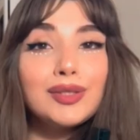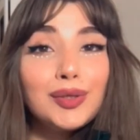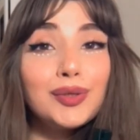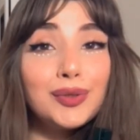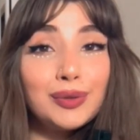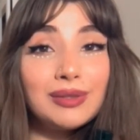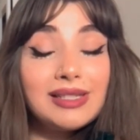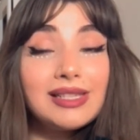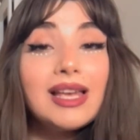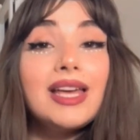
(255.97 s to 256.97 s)
Two
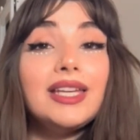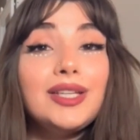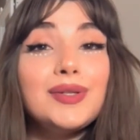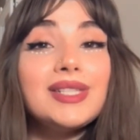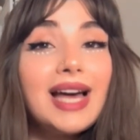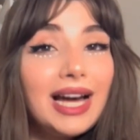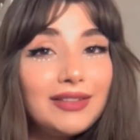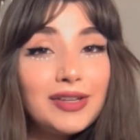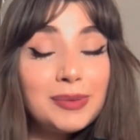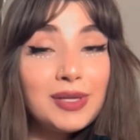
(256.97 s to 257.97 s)
rules. Use
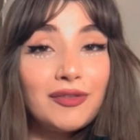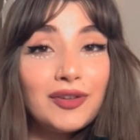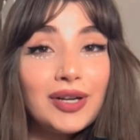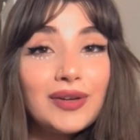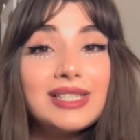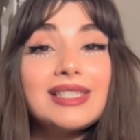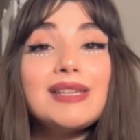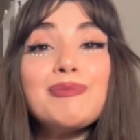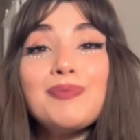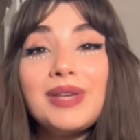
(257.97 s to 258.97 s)
adverbs of
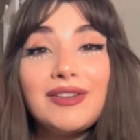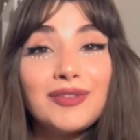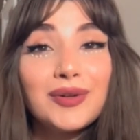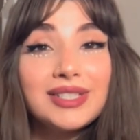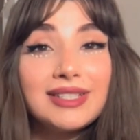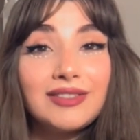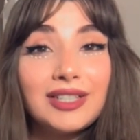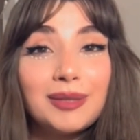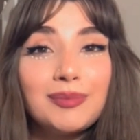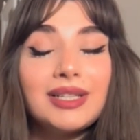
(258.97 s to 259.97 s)
frequency before the
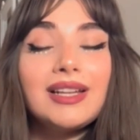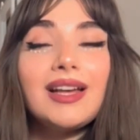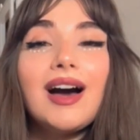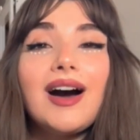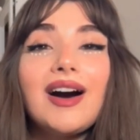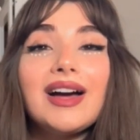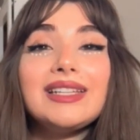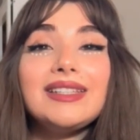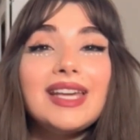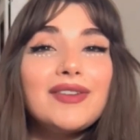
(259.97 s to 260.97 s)
verb.
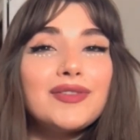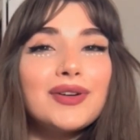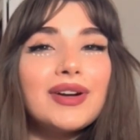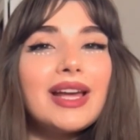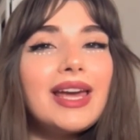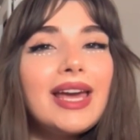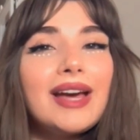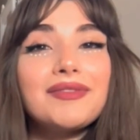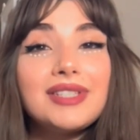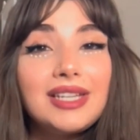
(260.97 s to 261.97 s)
I never
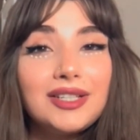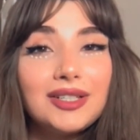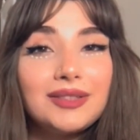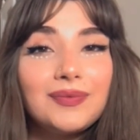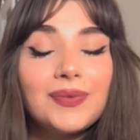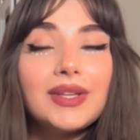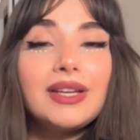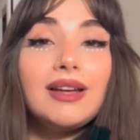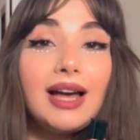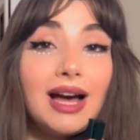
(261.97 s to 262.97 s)
have dinner.
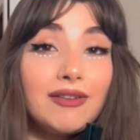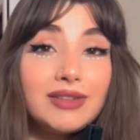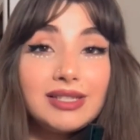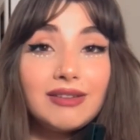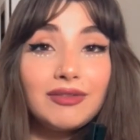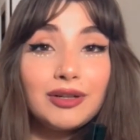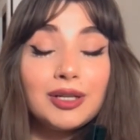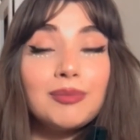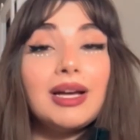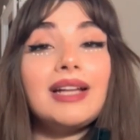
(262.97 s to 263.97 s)
Have is the
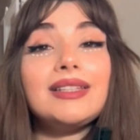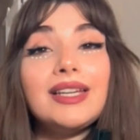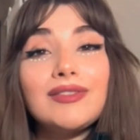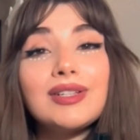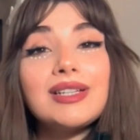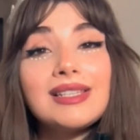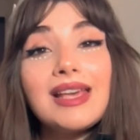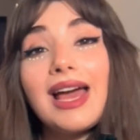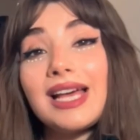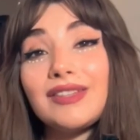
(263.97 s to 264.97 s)
verb and never
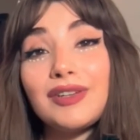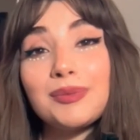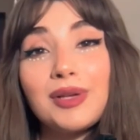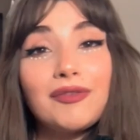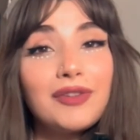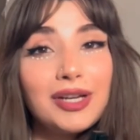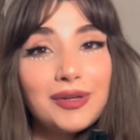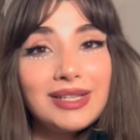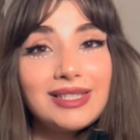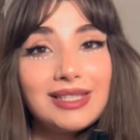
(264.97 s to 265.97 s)
is the adverb of
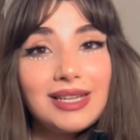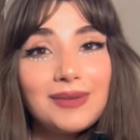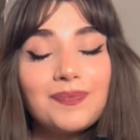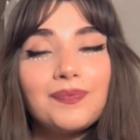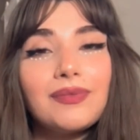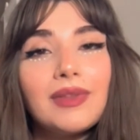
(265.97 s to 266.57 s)
frequency.